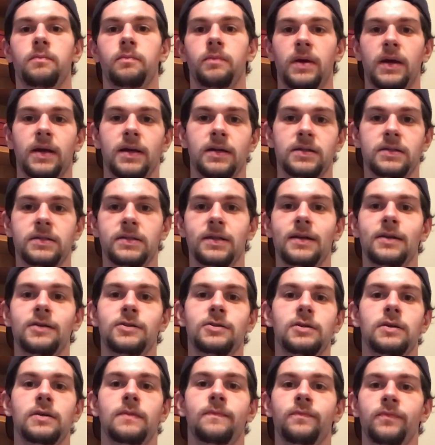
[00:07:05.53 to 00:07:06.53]
pick and stage
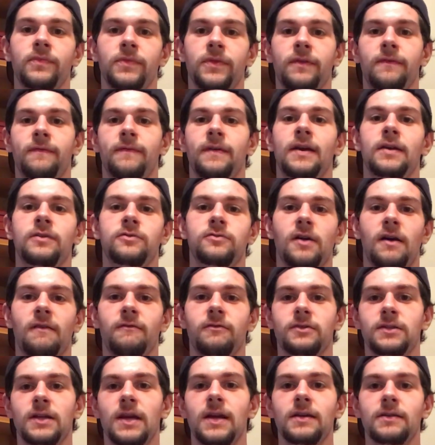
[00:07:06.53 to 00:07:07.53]
it, van
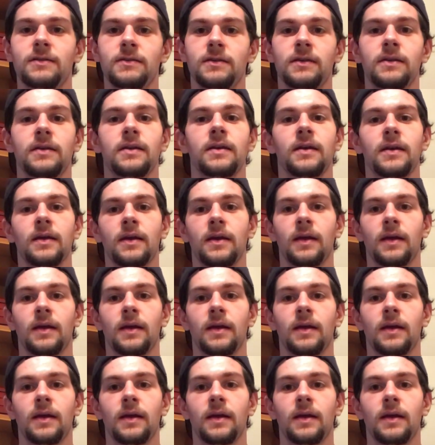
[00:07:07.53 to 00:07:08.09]
driver takes it,